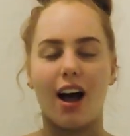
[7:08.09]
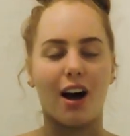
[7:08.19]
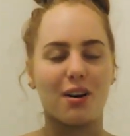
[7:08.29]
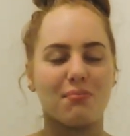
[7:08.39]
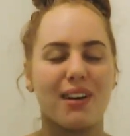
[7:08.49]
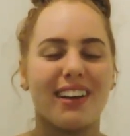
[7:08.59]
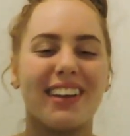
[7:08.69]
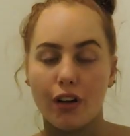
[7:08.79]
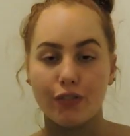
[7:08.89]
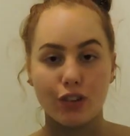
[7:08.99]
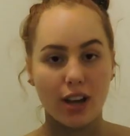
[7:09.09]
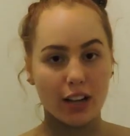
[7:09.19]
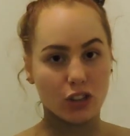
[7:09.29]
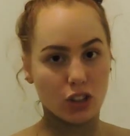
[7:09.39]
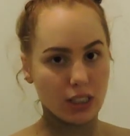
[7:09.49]
A few
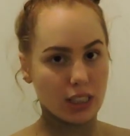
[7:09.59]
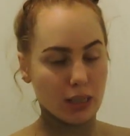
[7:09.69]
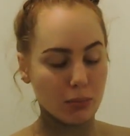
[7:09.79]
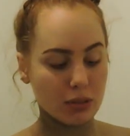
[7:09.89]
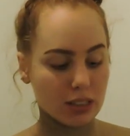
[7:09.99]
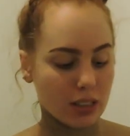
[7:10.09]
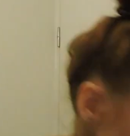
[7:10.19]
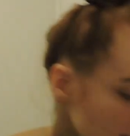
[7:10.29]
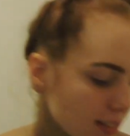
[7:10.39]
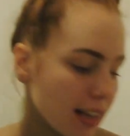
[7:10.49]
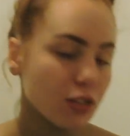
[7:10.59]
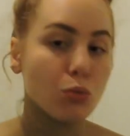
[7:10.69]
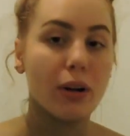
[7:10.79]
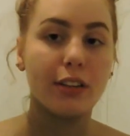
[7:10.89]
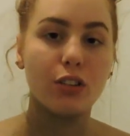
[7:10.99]
extra tips is that
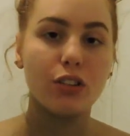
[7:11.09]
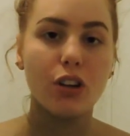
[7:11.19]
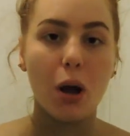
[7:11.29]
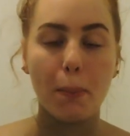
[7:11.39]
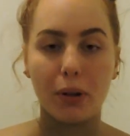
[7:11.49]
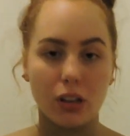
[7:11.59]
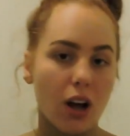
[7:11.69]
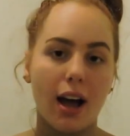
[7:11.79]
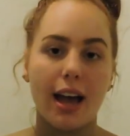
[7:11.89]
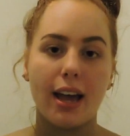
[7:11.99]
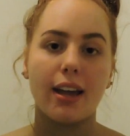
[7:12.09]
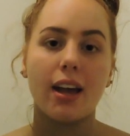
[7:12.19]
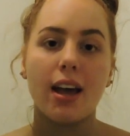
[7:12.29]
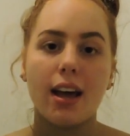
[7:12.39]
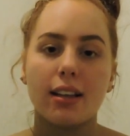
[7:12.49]
when you
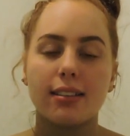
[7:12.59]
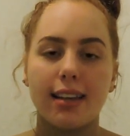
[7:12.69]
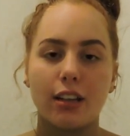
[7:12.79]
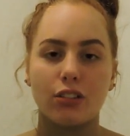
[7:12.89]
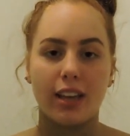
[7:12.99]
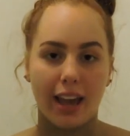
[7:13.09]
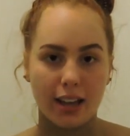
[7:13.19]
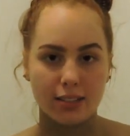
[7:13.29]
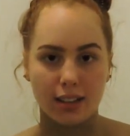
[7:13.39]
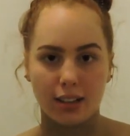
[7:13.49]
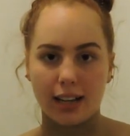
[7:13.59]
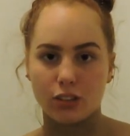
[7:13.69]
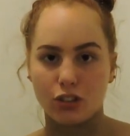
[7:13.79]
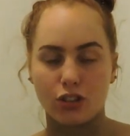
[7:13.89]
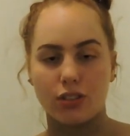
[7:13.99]
apply the tan on your hands, I like
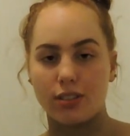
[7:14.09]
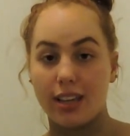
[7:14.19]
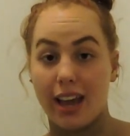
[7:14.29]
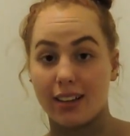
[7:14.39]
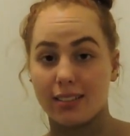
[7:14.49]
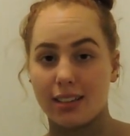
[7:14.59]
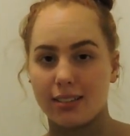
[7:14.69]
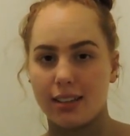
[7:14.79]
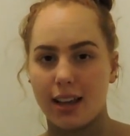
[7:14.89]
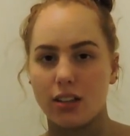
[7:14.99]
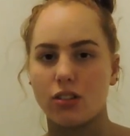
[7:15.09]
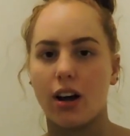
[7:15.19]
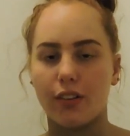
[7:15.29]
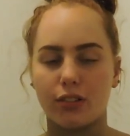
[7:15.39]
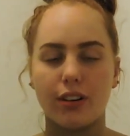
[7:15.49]
to use the excess tan. So
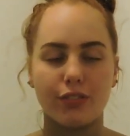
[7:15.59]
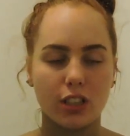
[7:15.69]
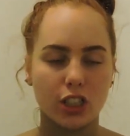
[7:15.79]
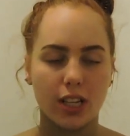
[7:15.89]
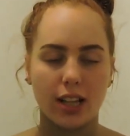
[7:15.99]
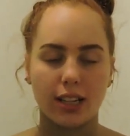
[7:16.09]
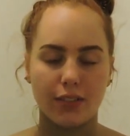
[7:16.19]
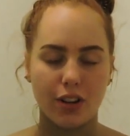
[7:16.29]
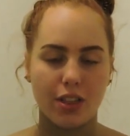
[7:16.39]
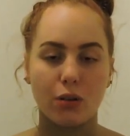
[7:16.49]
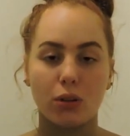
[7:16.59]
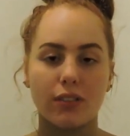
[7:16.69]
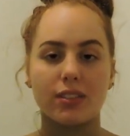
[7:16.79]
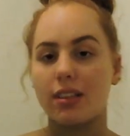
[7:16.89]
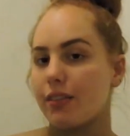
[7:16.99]
after I finish tanning everything,
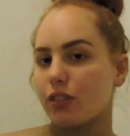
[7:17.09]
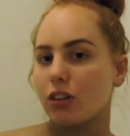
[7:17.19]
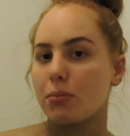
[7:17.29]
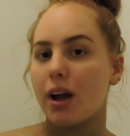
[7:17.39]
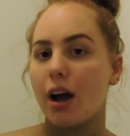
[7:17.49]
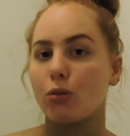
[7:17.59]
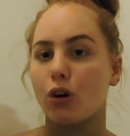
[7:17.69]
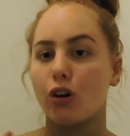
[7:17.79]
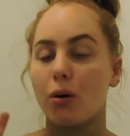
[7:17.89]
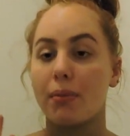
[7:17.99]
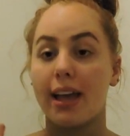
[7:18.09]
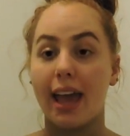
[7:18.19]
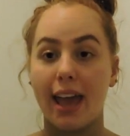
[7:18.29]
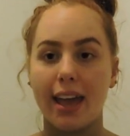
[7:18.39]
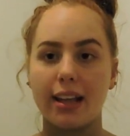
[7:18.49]
whatever's left on the mitt, I'll go on my
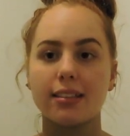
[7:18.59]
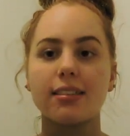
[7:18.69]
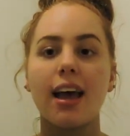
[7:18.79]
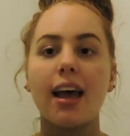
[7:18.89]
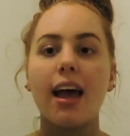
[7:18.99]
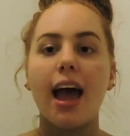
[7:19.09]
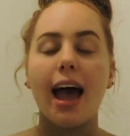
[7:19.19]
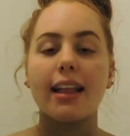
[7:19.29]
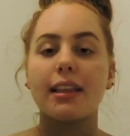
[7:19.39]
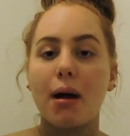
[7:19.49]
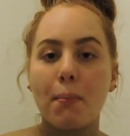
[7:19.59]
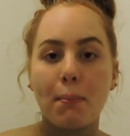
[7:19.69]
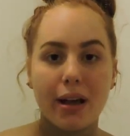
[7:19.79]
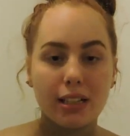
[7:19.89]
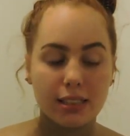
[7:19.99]
hands. And my
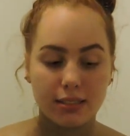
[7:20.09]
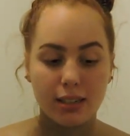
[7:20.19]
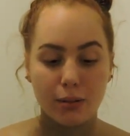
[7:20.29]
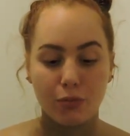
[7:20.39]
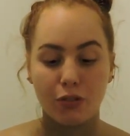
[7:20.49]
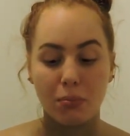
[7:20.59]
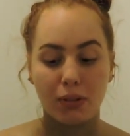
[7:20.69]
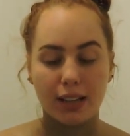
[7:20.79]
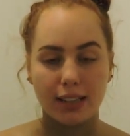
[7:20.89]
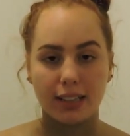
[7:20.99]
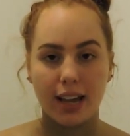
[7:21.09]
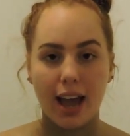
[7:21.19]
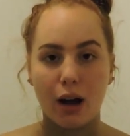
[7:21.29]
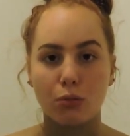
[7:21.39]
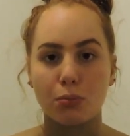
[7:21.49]
best tip for blending it
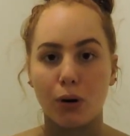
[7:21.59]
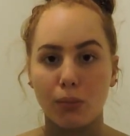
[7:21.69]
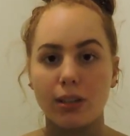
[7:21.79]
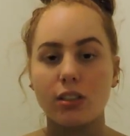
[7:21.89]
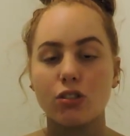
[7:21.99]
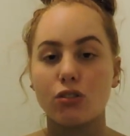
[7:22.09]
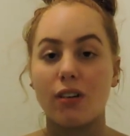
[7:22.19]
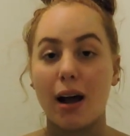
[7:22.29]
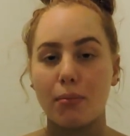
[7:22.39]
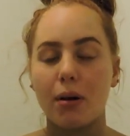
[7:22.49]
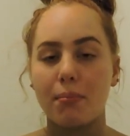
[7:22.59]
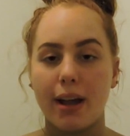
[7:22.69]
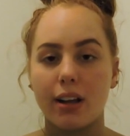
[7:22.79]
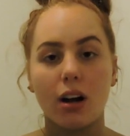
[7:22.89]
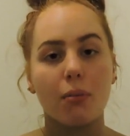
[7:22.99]
out would probably just grab a
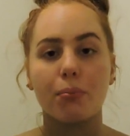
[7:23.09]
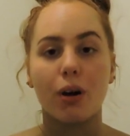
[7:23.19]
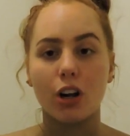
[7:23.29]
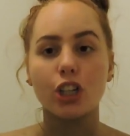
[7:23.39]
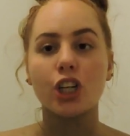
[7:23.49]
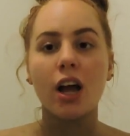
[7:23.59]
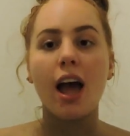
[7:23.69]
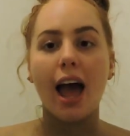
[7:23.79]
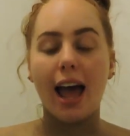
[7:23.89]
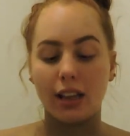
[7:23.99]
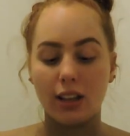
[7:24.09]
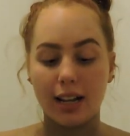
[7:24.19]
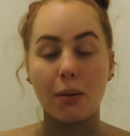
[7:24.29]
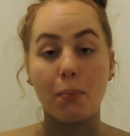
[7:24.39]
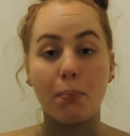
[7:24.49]
makeup brush and
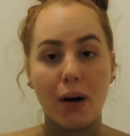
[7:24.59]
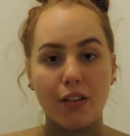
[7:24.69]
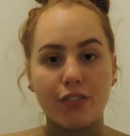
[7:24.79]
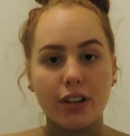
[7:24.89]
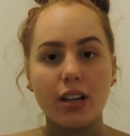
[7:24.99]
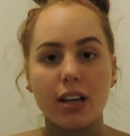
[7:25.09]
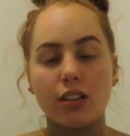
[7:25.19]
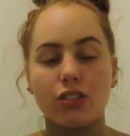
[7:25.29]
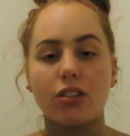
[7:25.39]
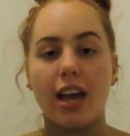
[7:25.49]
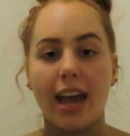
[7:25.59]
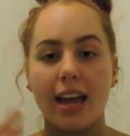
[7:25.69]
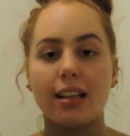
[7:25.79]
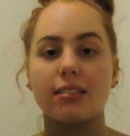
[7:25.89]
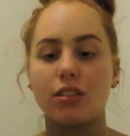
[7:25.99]
like buff it into your
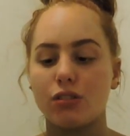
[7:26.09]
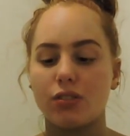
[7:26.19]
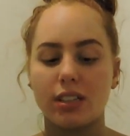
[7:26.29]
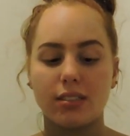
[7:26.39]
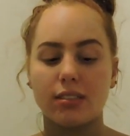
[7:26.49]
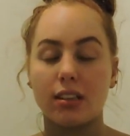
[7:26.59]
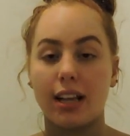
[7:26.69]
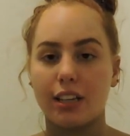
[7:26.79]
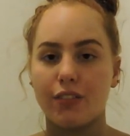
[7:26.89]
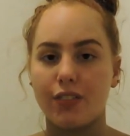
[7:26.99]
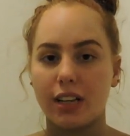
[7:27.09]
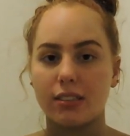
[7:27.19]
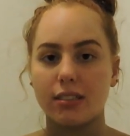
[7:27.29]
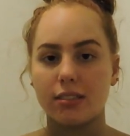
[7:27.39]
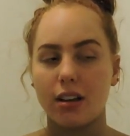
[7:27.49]
hands and your wrists and like your
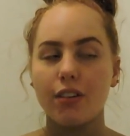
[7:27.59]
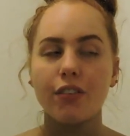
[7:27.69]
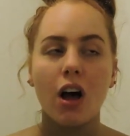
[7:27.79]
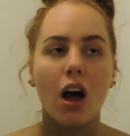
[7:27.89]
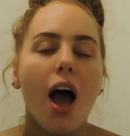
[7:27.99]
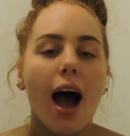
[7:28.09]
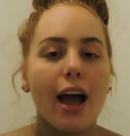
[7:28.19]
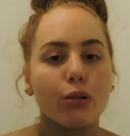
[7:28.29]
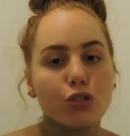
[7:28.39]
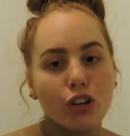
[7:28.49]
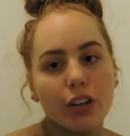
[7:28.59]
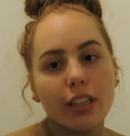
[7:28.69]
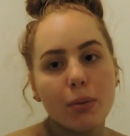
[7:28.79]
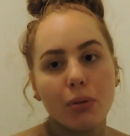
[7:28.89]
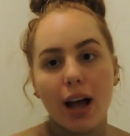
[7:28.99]
fingers and stuff. I also only
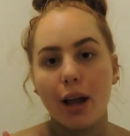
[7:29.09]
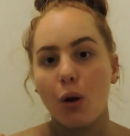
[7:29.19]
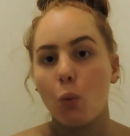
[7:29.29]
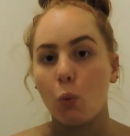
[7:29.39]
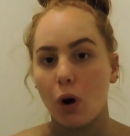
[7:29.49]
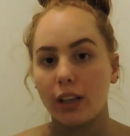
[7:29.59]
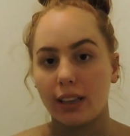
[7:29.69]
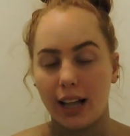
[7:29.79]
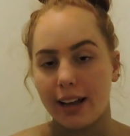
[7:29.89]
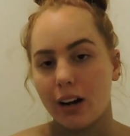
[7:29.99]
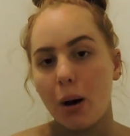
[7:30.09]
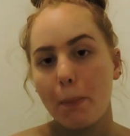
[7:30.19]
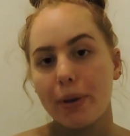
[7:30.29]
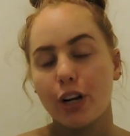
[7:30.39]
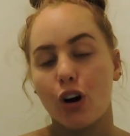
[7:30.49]
apply one layer
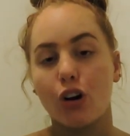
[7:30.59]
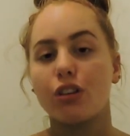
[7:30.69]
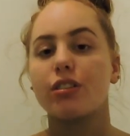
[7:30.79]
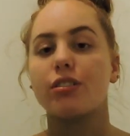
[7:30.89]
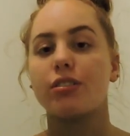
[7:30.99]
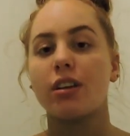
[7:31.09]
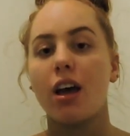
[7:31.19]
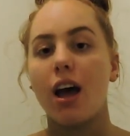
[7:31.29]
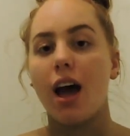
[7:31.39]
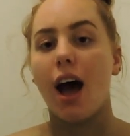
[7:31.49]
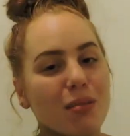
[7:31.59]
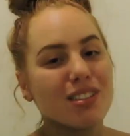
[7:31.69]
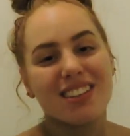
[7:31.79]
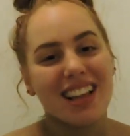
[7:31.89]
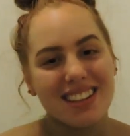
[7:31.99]
because I'm
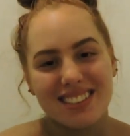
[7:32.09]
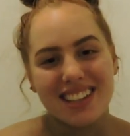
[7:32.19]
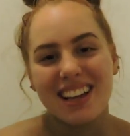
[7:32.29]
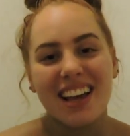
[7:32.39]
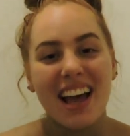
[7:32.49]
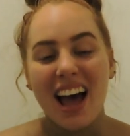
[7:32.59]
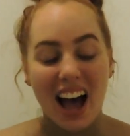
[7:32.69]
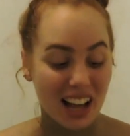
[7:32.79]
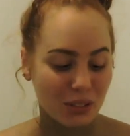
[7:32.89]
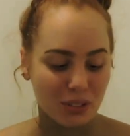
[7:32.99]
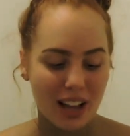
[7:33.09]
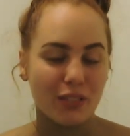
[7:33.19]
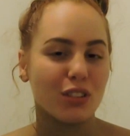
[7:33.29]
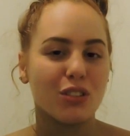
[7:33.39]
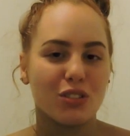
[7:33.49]
just lazy. I don't want to have
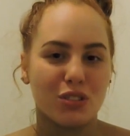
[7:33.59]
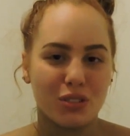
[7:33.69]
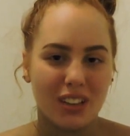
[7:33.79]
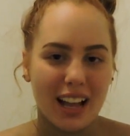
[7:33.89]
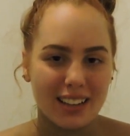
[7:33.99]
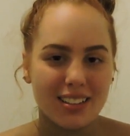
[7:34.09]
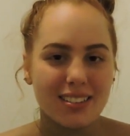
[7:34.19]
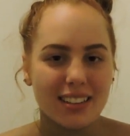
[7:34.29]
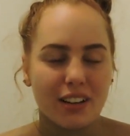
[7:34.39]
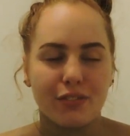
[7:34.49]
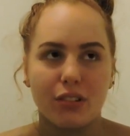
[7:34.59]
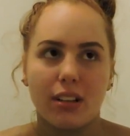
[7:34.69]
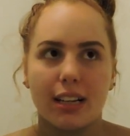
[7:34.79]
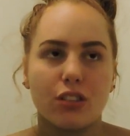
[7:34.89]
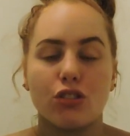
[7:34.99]
to do 2 layers, and I feel
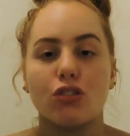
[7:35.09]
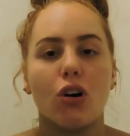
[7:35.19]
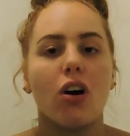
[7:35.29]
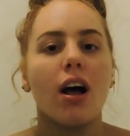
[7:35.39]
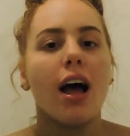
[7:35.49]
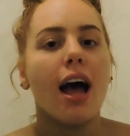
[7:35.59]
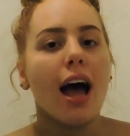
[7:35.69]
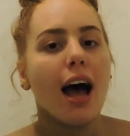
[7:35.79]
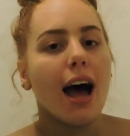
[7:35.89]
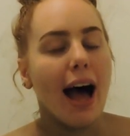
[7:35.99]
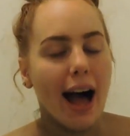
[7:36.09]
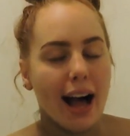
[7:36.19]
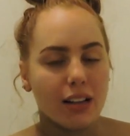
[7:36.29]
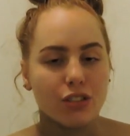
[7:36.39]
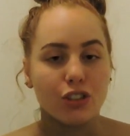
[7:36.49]
like it's not
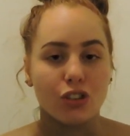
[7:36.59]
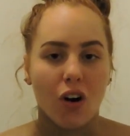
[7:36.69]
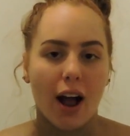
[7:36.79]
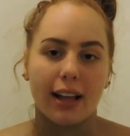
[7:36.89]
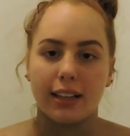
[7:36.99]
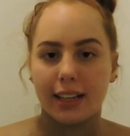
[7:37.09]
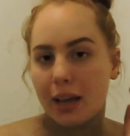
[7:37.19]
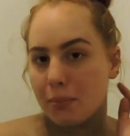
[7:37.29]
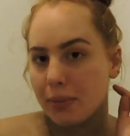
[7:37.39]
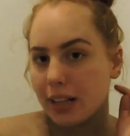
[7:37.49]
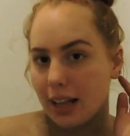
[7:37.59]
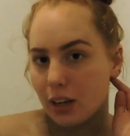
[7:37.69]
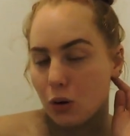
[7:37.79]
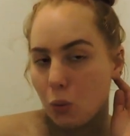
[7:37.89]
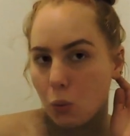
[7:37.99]
as dry and it can be like
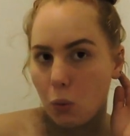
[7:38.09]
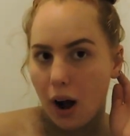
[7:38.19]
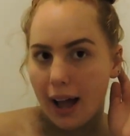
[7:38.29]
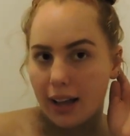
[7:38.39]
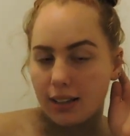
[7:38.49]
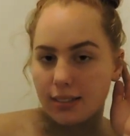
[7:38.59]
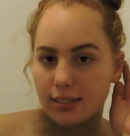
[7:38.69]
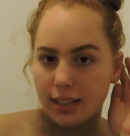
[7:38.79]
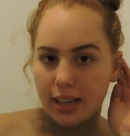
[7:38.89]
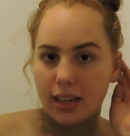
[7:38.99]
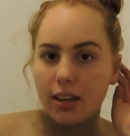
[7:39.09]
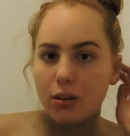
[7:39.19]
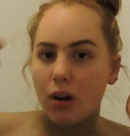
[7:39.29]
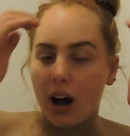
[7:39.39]
quite sticky.